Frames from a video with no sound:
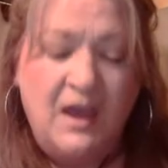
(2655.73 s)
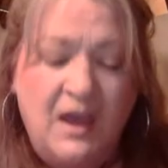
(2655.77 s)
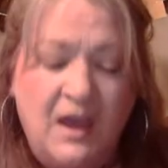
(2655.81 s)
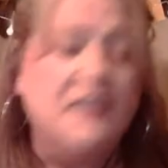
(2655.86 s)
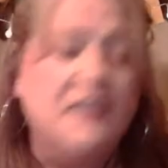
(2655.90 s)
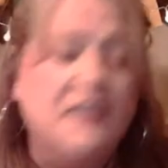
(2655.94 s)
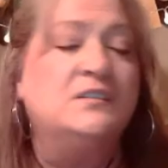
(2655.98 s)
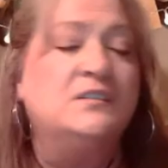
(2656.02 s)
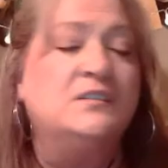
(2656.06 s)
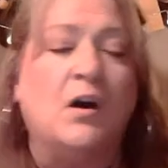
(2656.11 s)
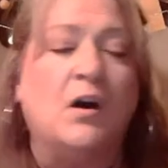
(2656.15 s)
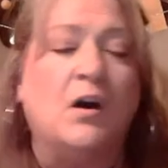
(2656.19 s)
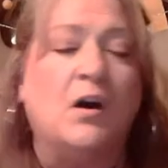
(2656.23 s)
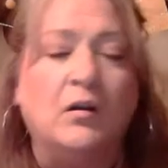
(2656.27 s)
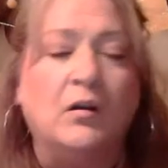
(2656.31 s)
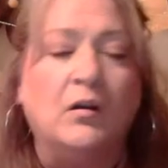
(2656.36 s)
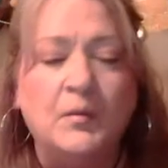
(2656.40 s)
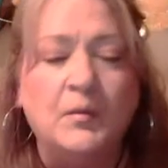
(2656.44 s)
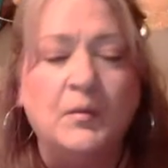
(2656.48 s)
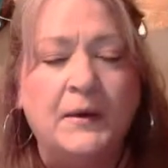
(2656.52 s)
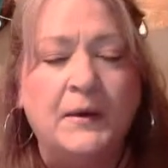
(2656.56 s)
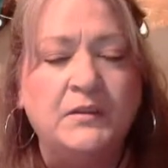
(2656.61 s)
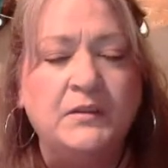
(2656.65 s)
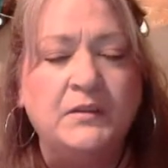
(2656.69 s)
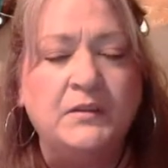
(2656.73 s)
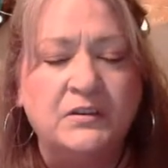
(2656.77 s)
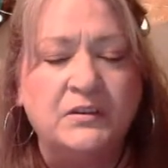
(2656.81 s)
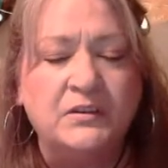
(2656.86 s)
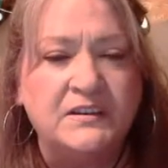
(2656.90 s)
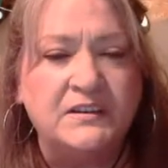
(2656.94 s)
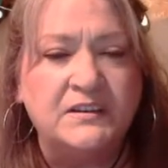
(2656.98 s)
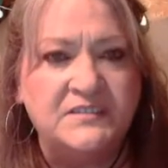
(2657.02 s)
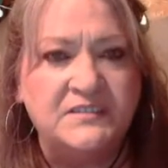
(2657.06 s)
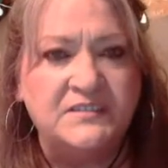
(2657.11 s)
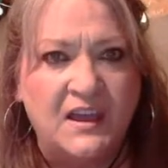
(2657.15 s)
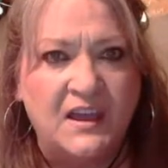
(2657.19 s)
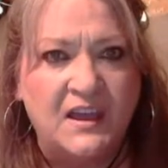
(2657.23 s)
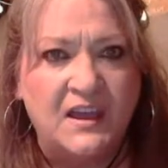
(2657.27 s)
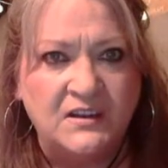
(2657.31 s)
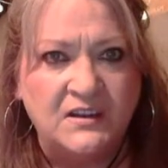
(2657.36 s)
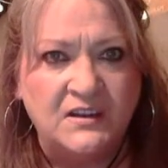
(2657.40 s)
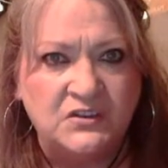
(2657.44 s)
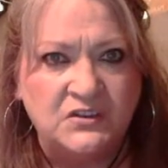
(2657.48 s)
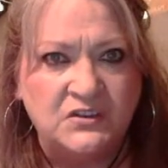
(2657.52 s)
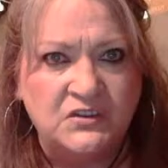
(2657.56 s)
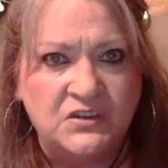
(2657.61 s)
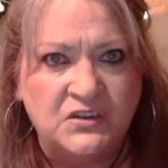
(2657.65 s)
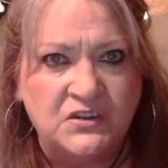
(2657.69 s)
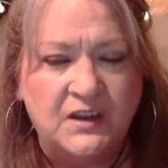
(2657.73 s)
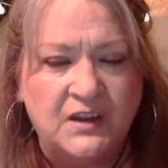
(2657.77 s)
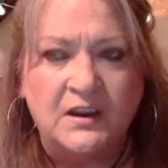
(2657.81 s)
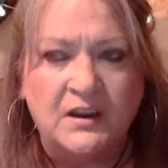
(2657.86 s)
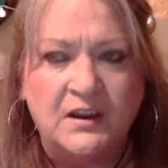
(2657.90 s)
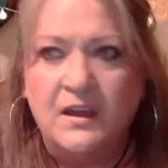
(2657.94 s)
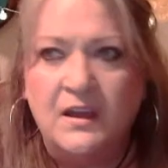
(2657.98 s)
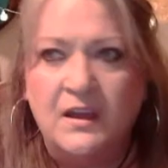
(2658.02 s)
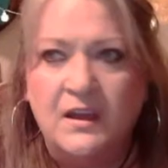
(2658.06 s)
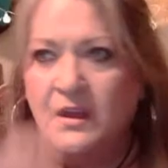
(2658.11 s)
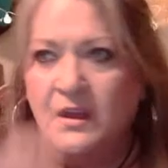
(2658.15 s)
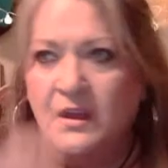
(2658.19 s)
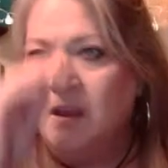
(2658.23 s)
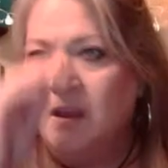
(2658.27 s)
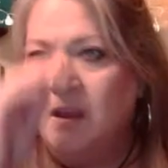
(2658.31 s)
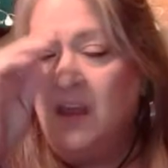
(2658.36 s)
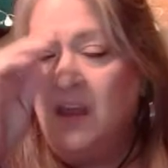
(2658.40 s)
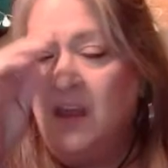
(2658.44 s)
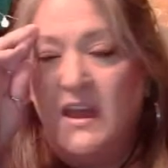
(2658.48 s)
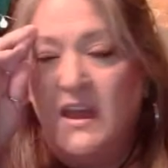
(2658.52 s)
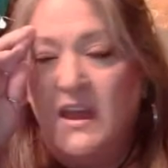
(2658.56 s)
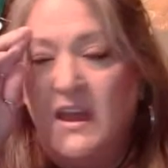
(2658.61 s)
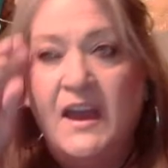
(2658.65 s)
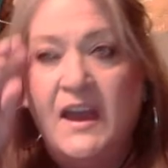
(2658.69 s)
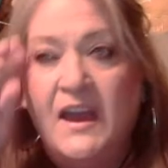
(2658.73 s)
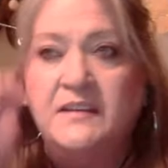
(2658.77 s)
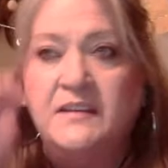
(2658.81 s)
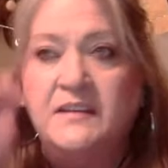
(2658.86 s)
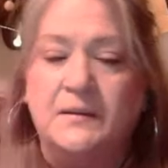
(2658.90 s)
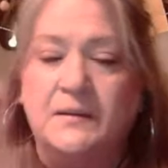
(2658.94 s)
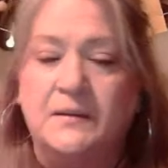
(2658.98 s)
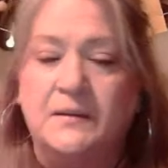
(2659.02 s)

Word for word: it's all about your intention and